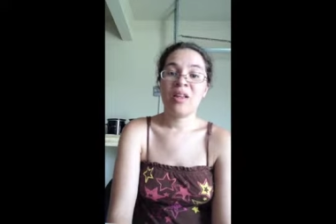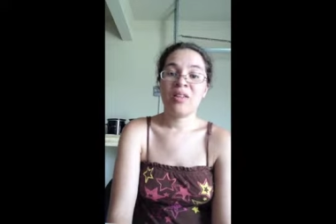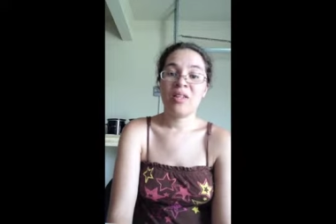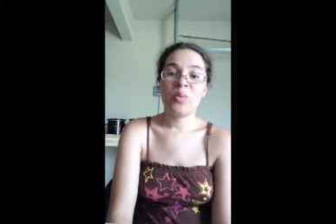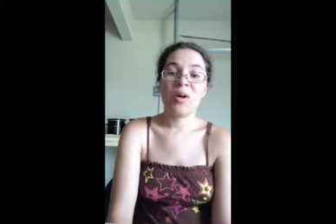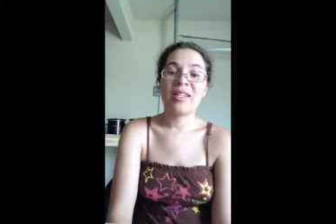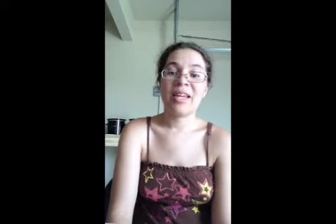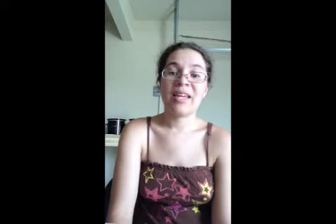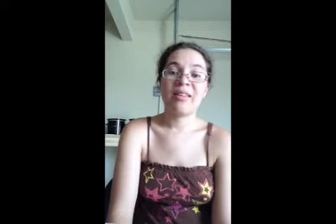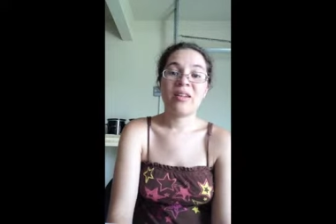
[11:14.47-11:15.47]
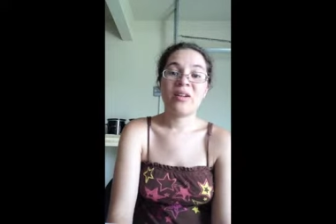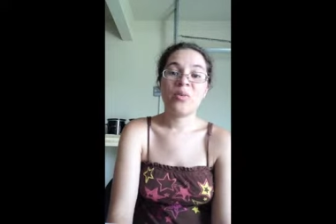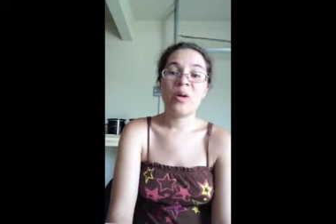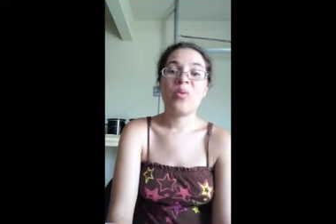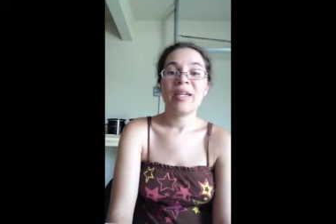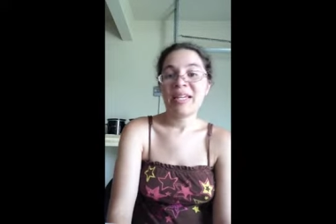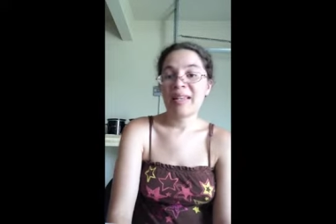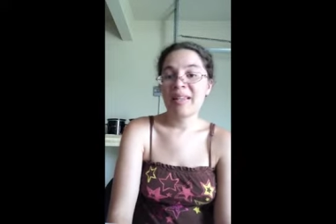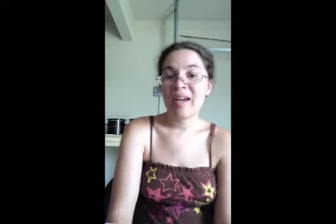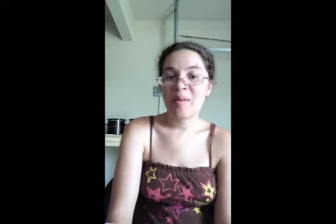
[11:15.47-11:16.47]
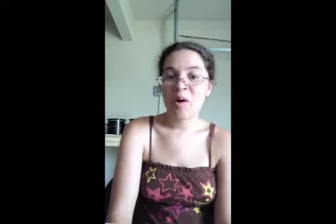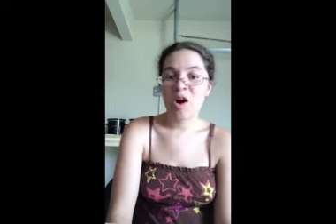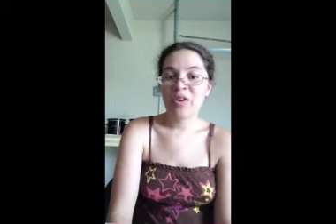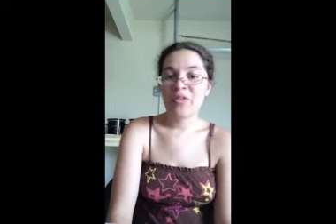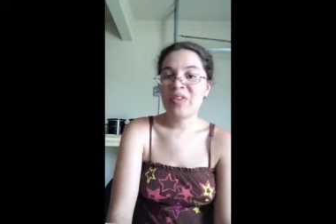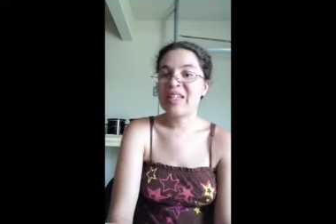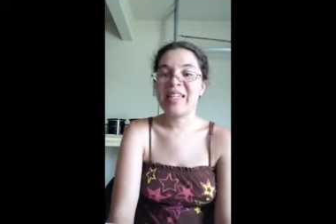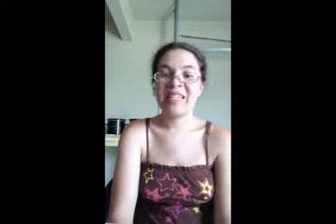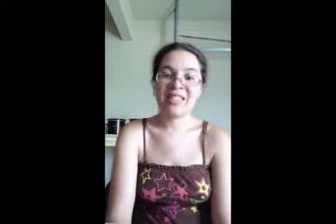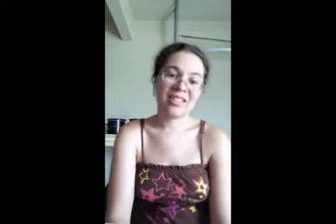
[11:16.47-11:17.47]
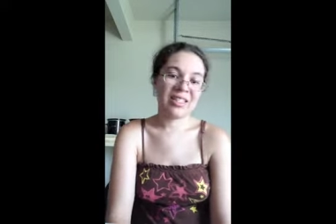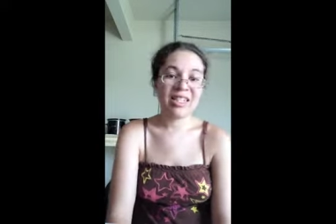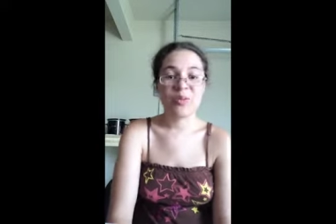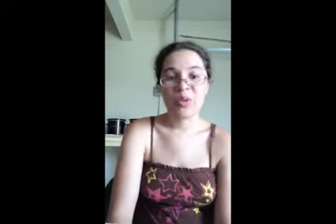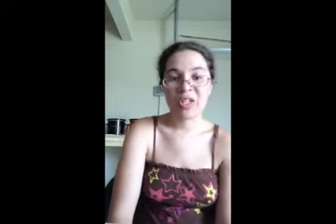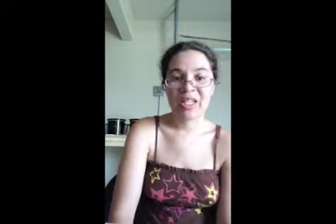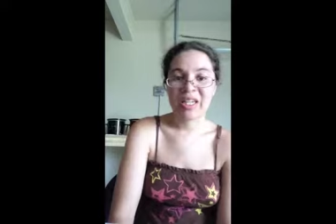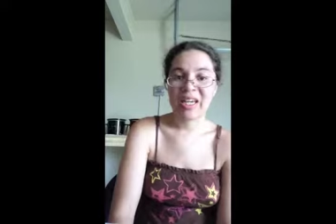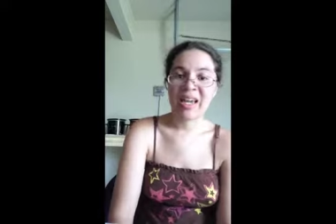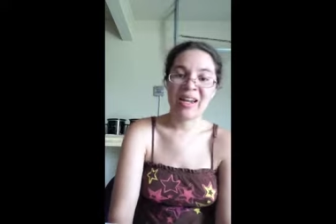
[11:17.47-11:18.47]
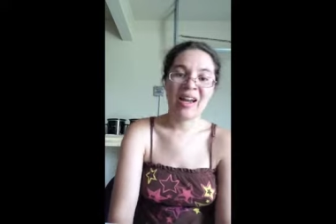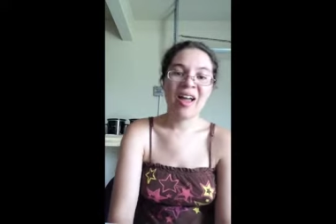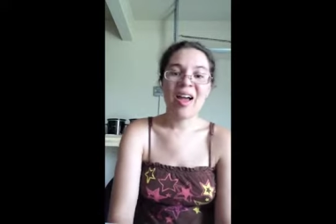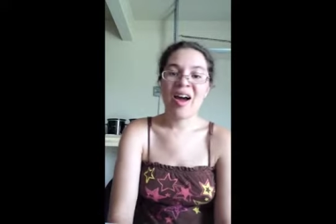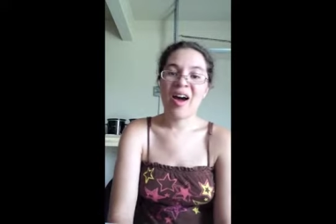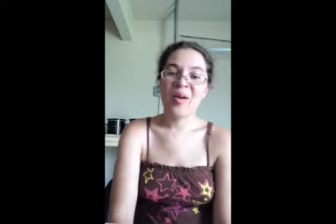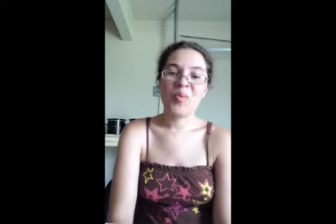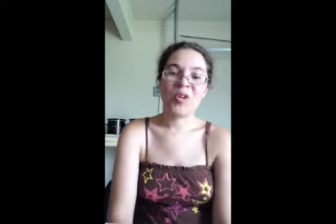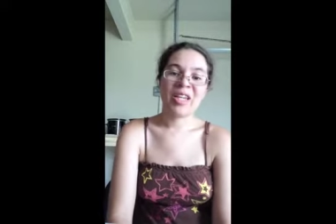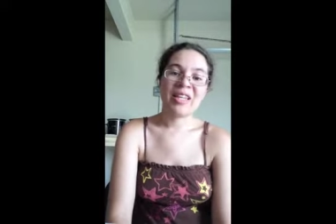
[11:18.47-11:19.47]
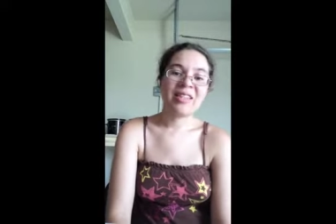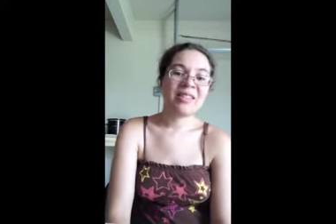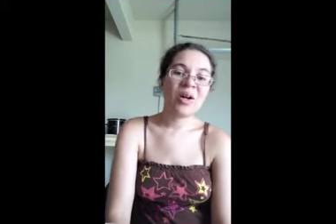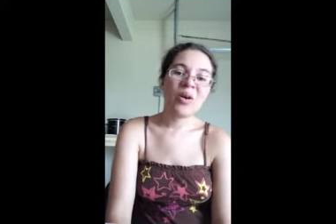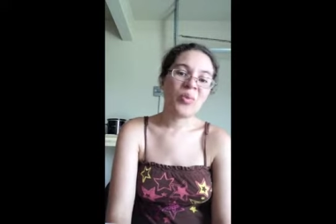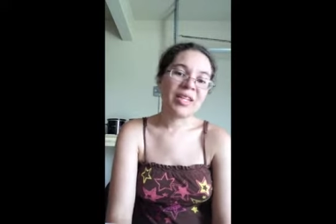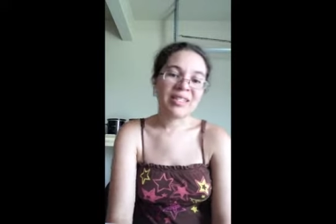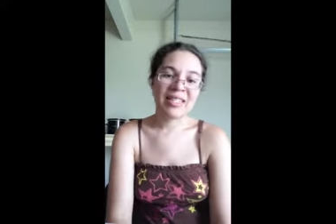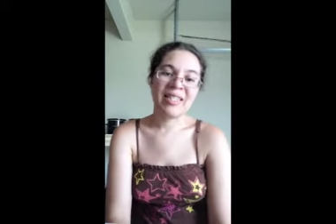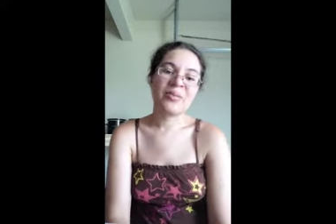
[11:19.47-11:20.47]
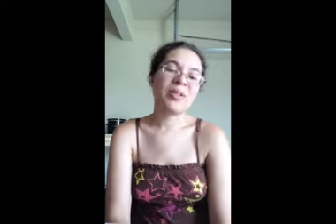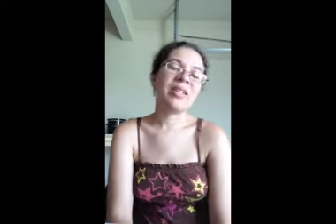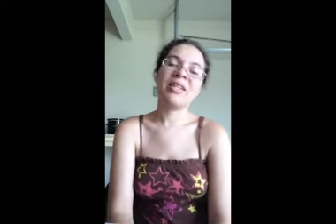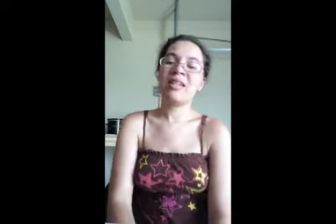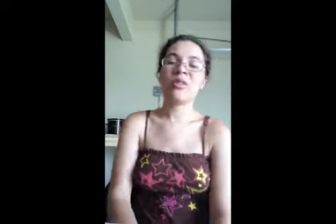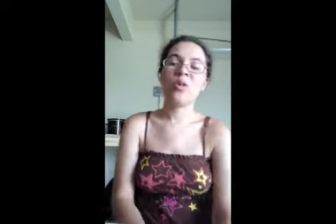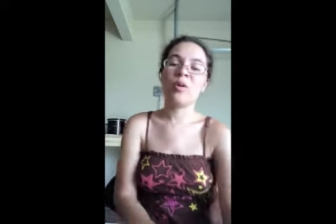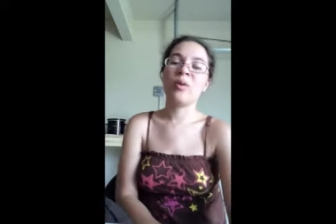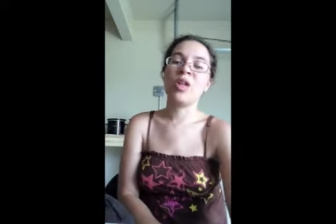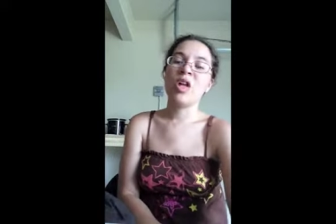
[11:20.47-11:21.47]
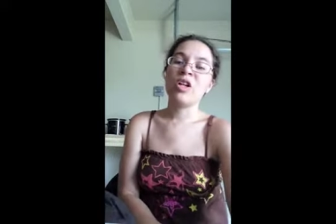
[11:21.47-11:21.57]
the one weekend that I'm off, he's working, and I'm working on weekends that he's working. It's horrible.